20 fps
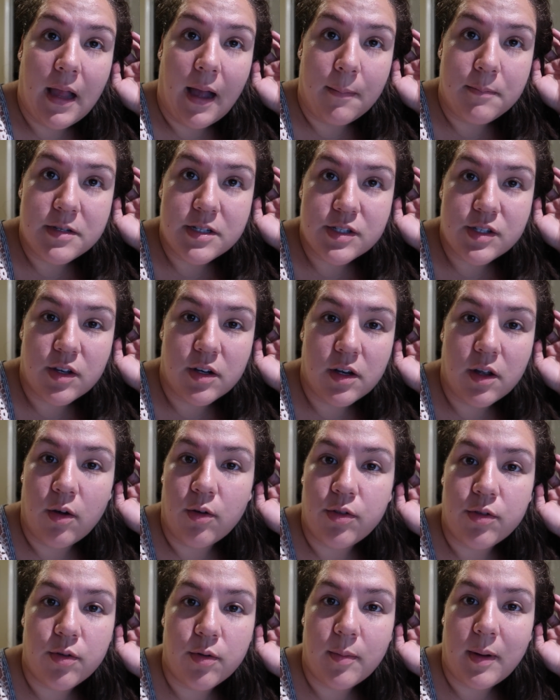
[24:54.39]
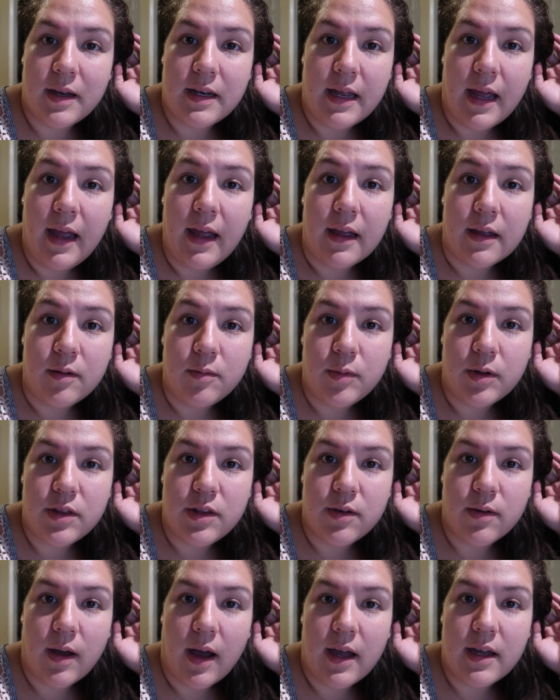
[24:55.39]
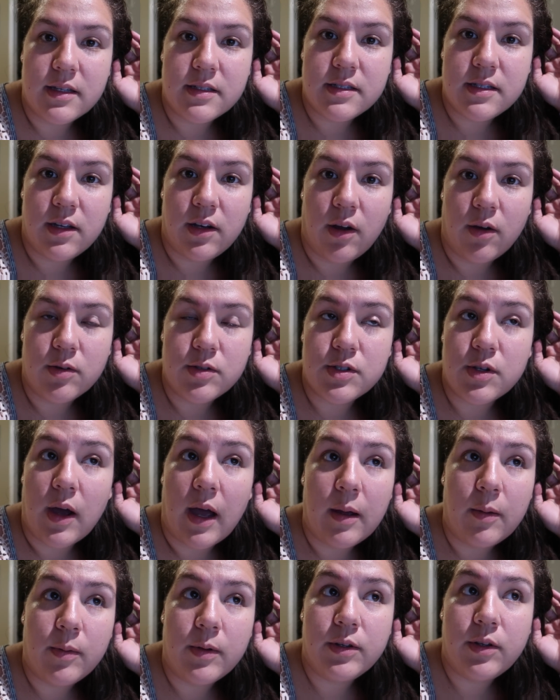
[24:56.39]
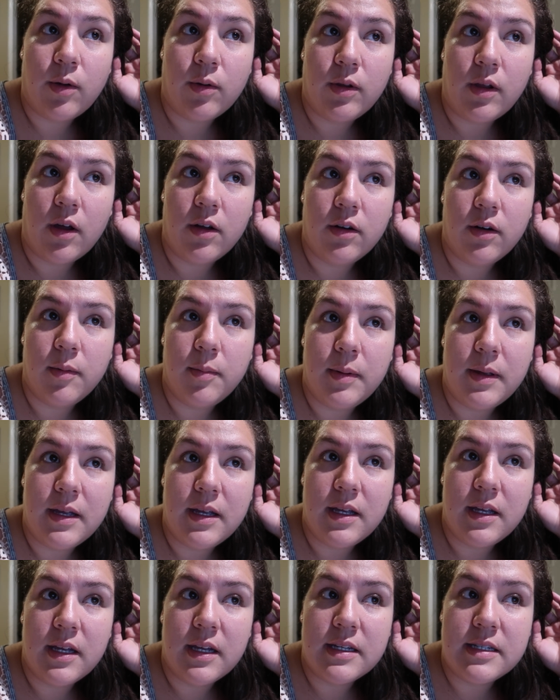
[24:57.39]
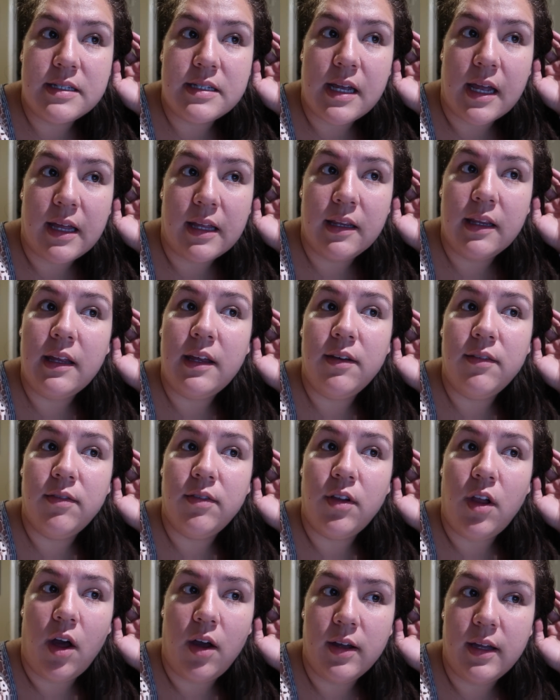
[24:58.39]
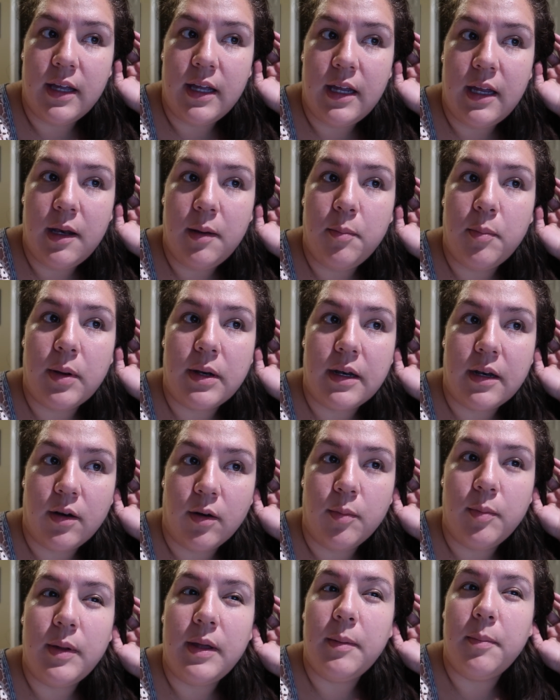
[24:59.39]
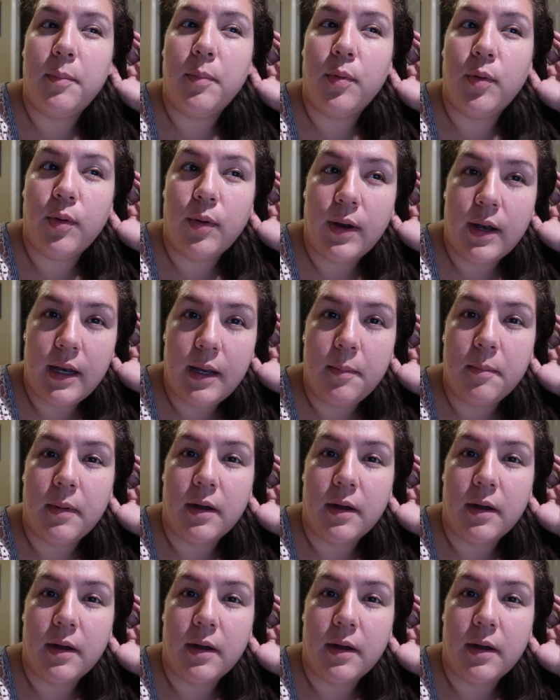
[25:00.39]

I'm just going to go through my day with you guys, you know? So I will no longer be daily vlogging, but it'll be pretty